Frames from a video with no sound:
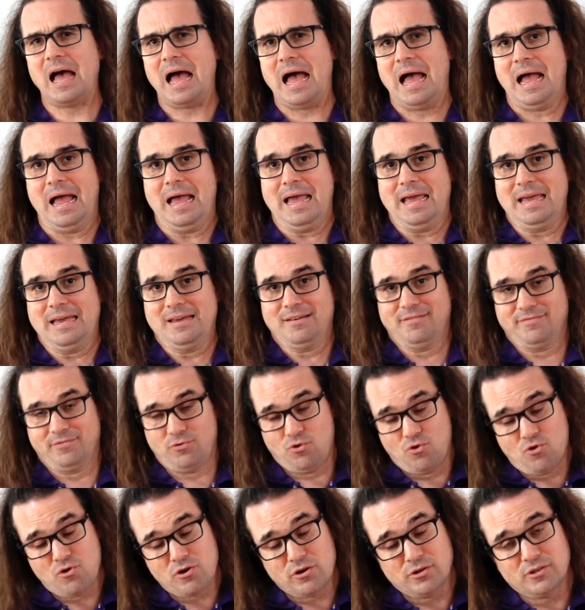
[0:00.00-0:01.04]
I, of
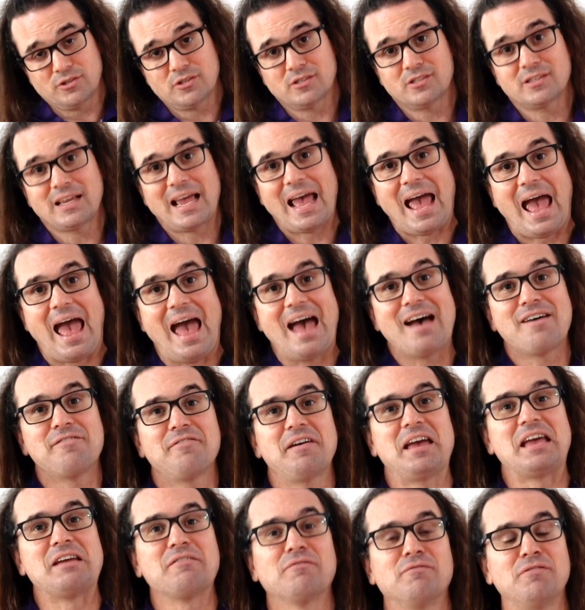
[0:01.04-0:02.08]
course, have
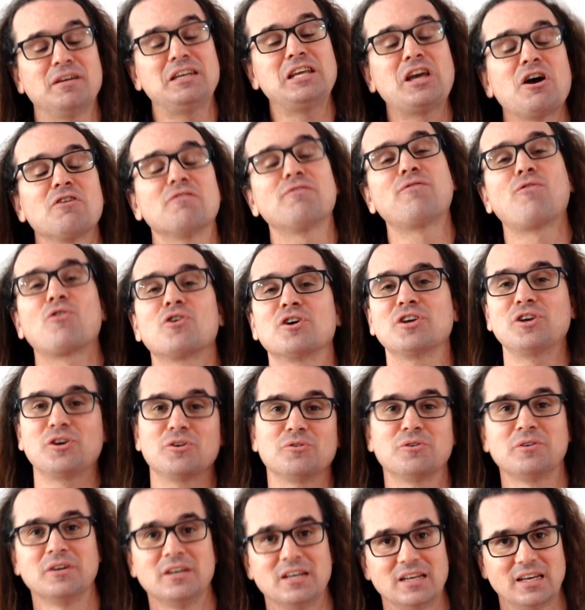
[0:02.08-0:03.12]
a video for
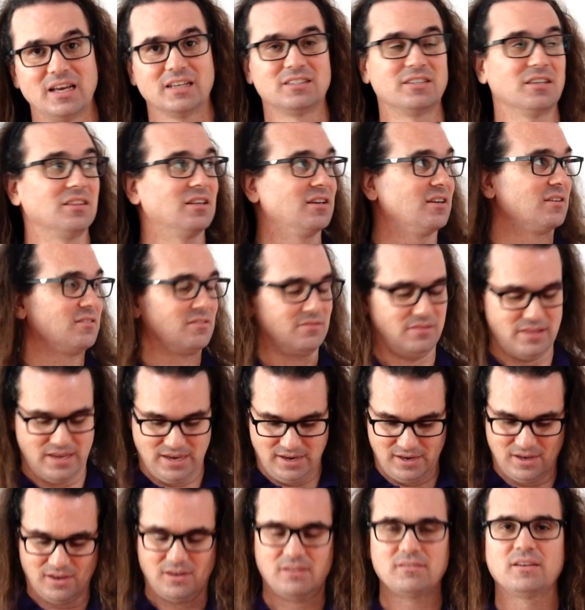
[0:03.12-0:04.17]
you. It's in the
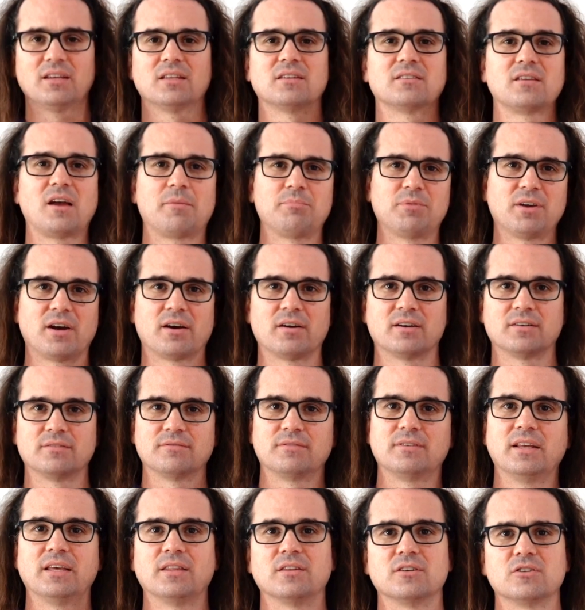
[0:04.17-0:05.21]
link in, up there
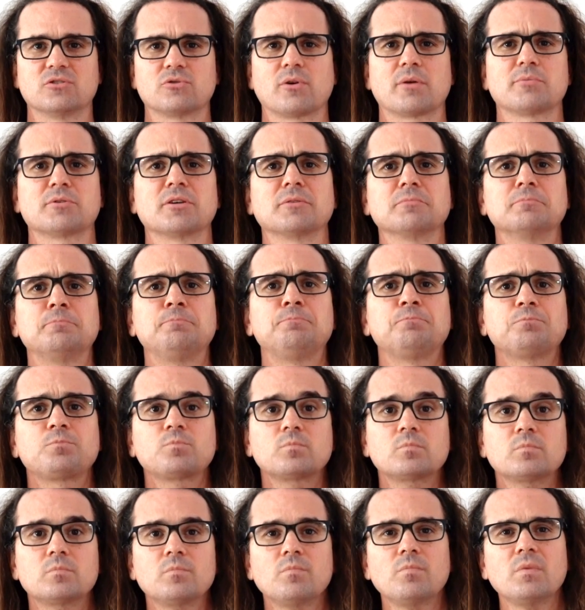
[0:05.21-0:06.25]
in, in the description.
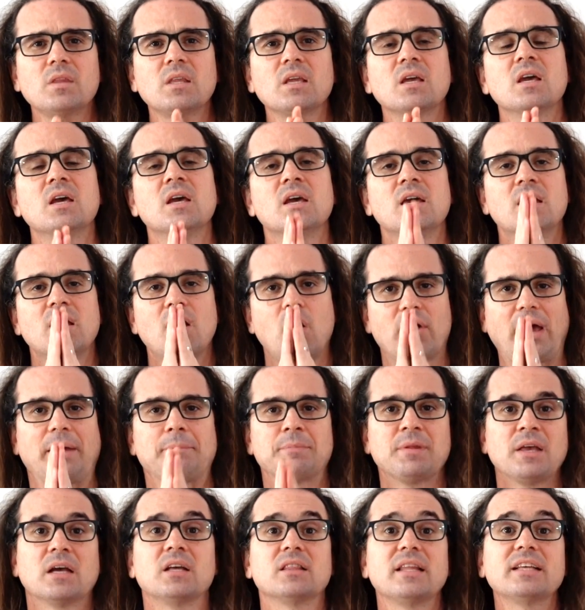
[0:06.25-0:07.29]
Okay,
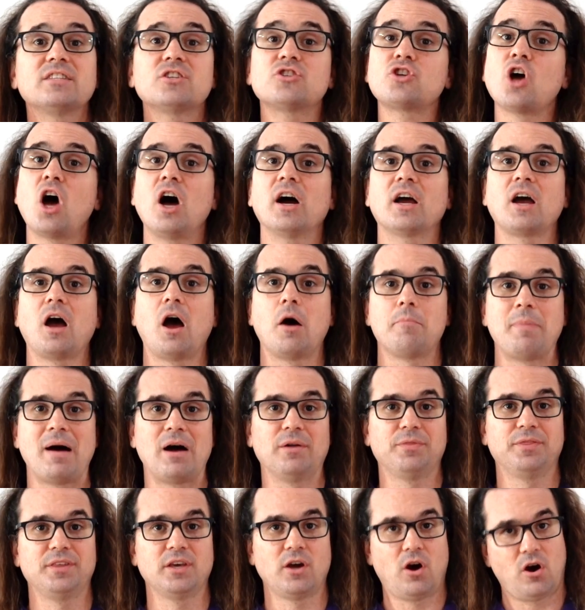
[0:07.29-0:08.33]
let's talk
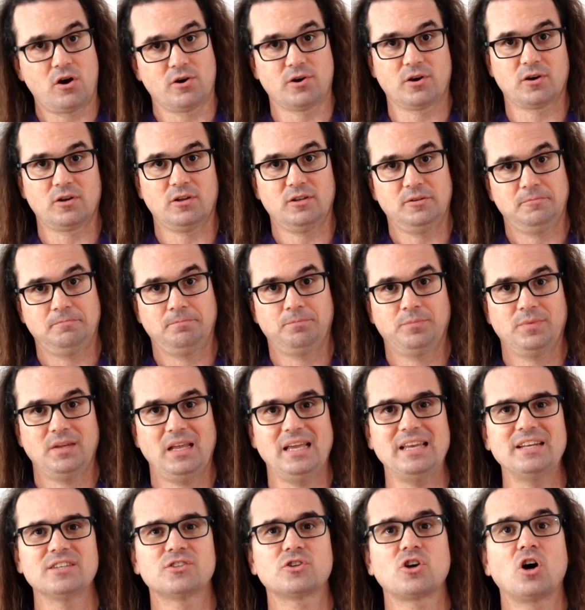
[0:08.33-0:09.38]
about the article.
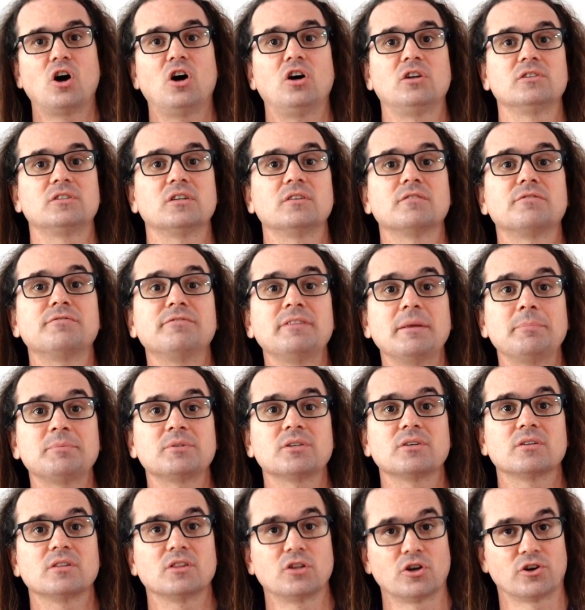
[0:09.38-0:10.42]
It is called
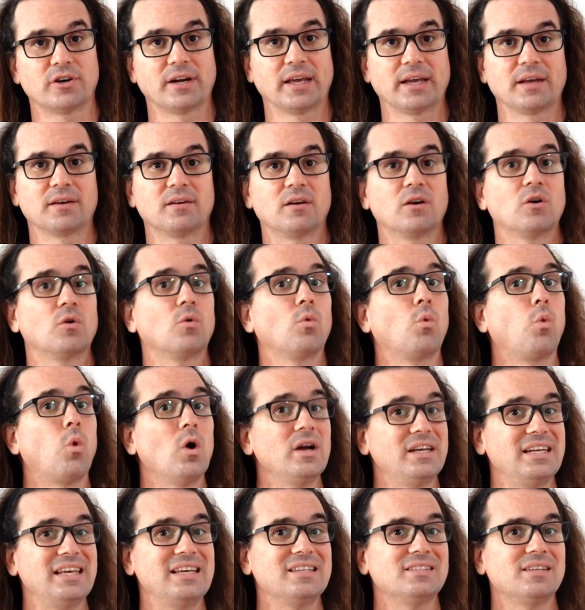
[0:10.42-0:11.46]
Flipped Learning.
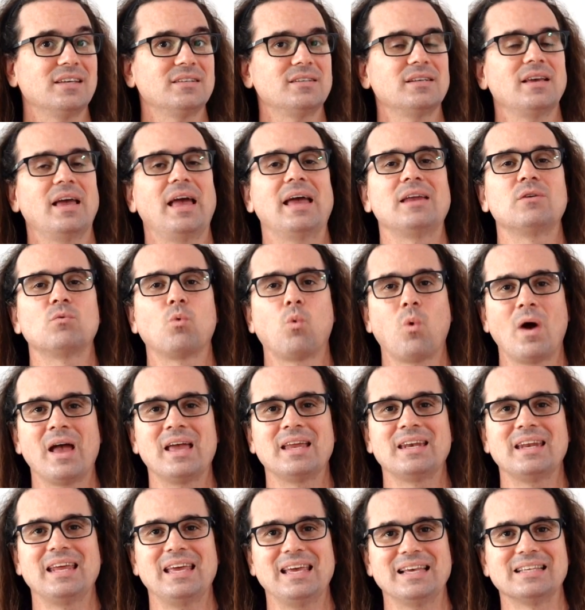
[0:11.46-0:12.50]
What is it and
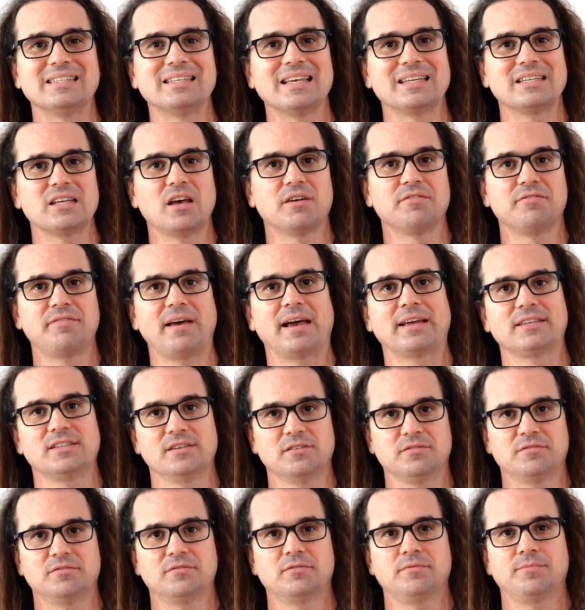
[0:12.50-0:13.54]
when is it
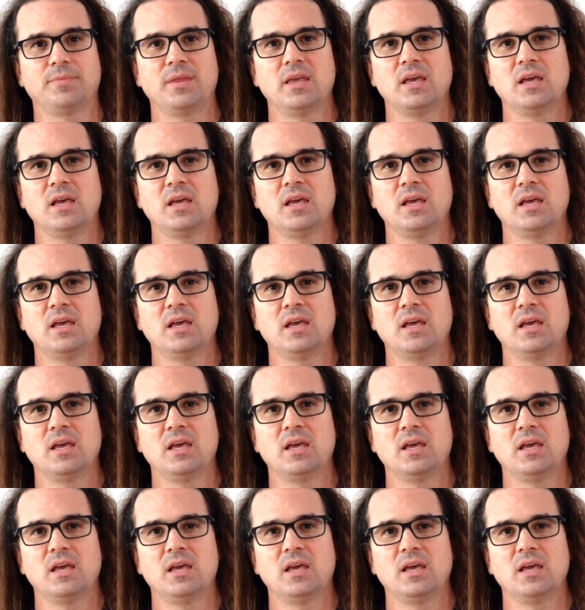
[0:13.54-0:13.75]
effective?